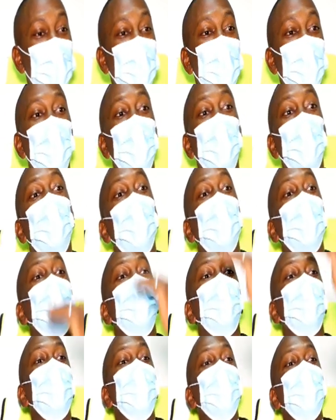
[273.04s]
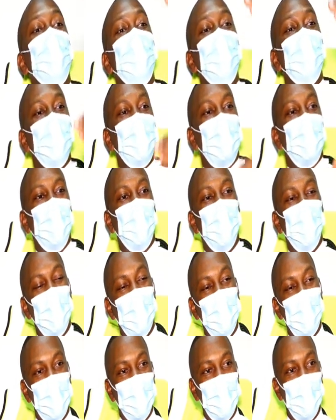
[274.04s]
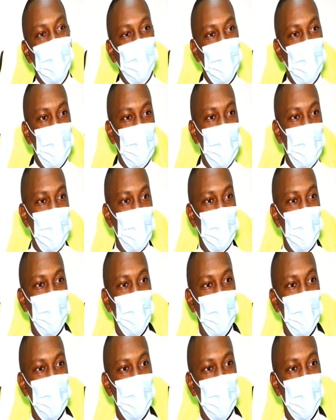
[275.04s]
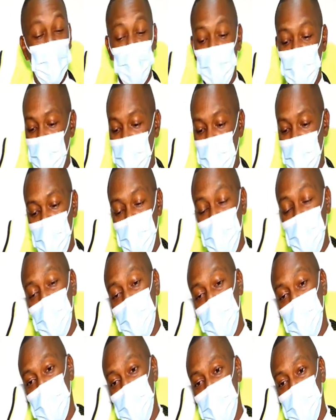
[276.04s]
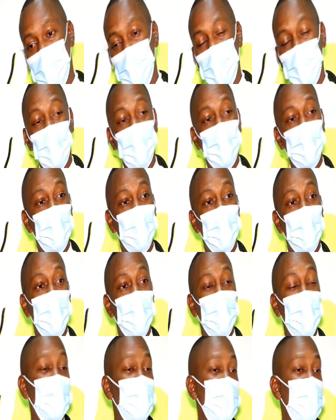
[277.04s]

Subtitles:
be now better business when this is actually done, because we're doing this so that actually people can